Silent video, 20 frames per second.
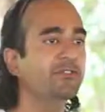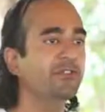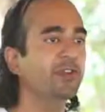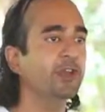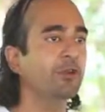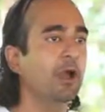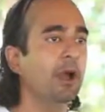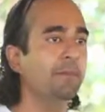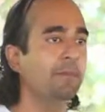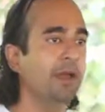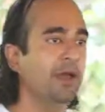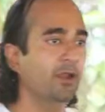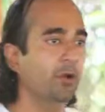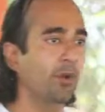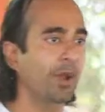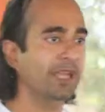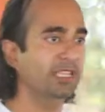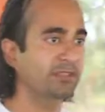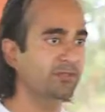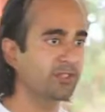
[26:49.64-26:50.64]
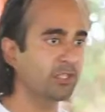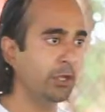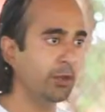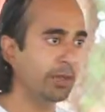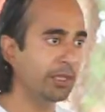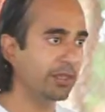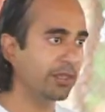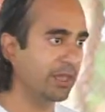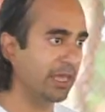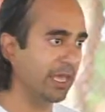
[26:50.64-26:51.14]
figure out better ways of
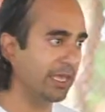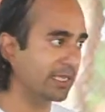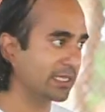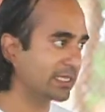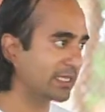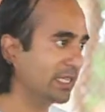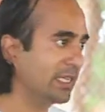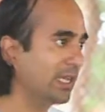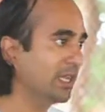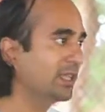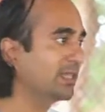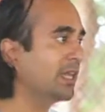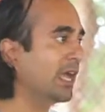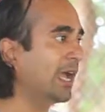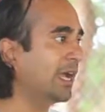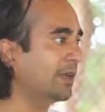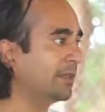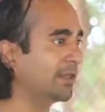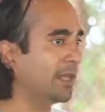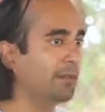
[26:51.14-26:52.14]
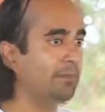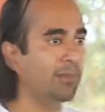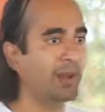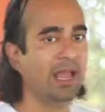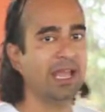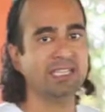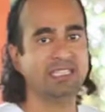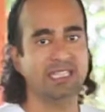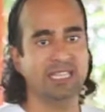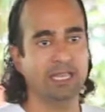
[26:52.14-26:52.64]
doing things than
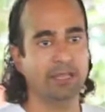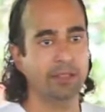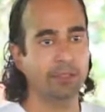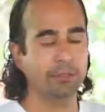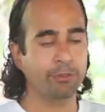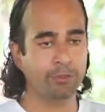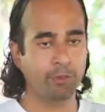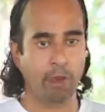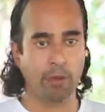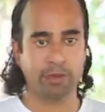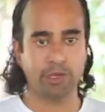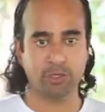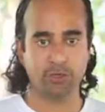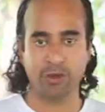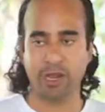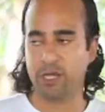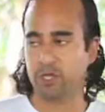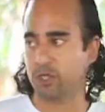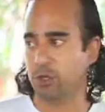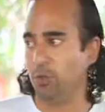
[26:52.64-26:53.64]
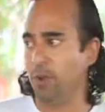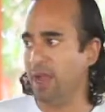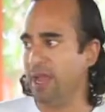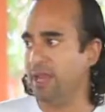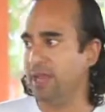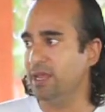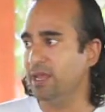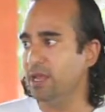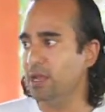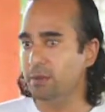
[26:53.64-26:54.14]
plastic and then throwing trash
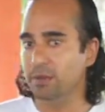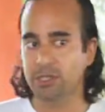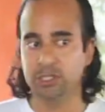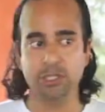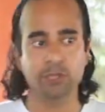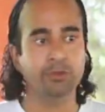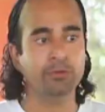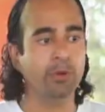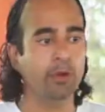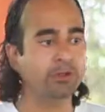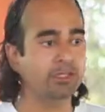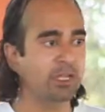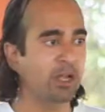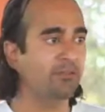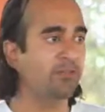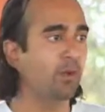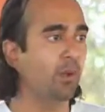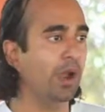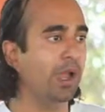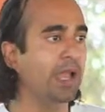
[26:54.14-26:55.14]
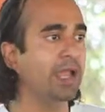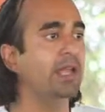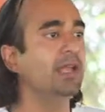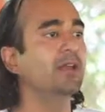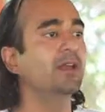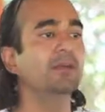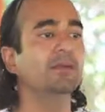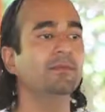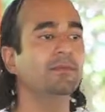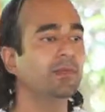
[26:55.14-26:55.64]
away. Because you throw stuff away,
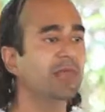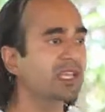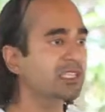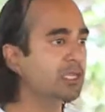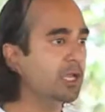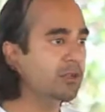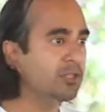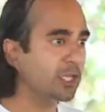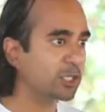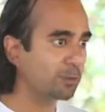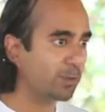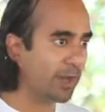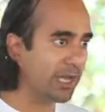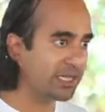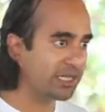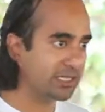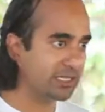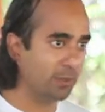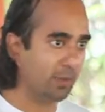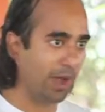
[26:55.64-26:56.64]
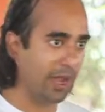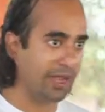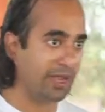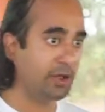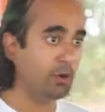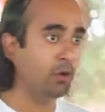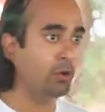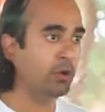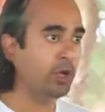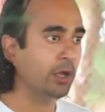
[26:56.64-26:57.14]
there's no such place as away.
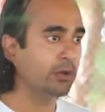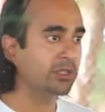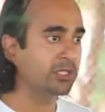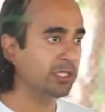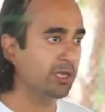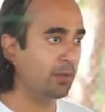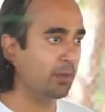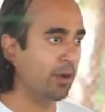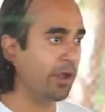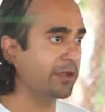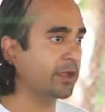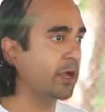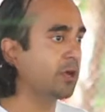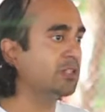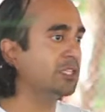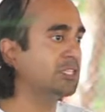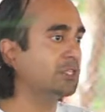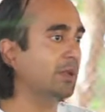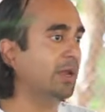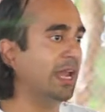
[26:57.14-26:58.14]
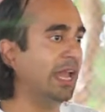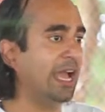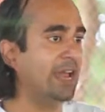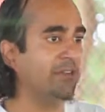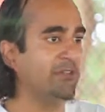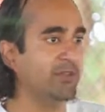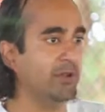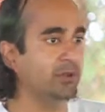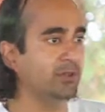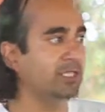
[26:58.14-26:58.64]
It all goes somewhere, it goes into a
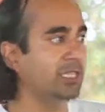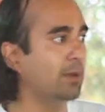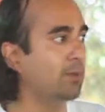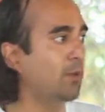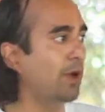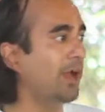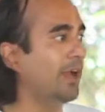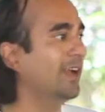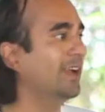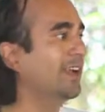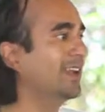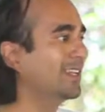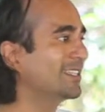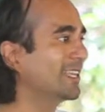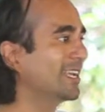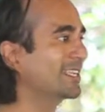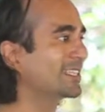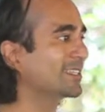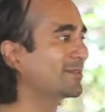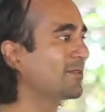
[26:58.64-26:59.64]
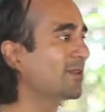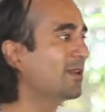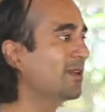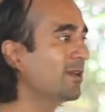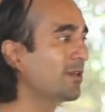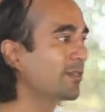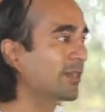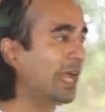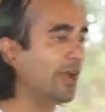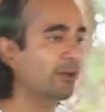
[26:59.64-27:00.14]
landfill somewhere, takes
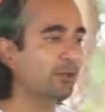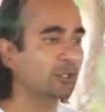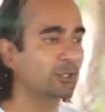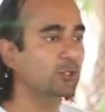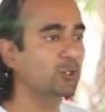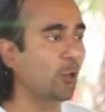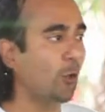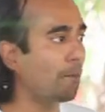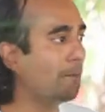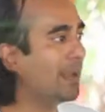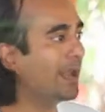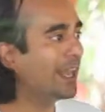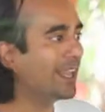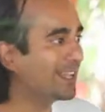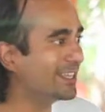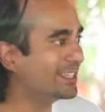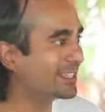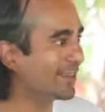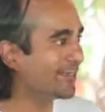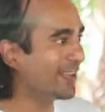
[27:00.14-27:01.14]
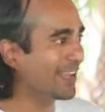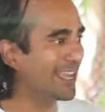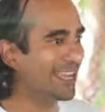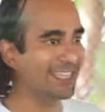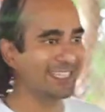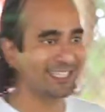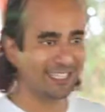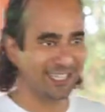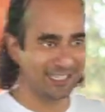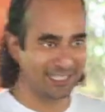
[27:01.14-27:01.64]
thousands or millions of
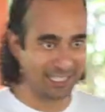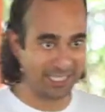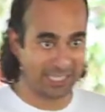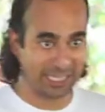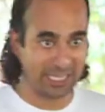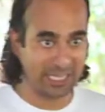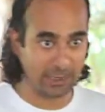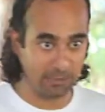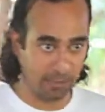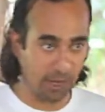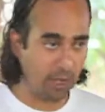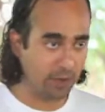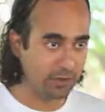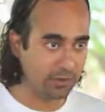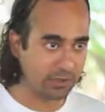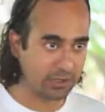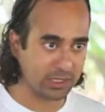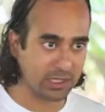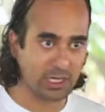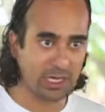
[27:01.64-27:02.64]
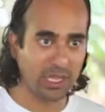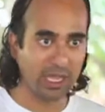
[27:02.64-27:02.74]
years to decompose.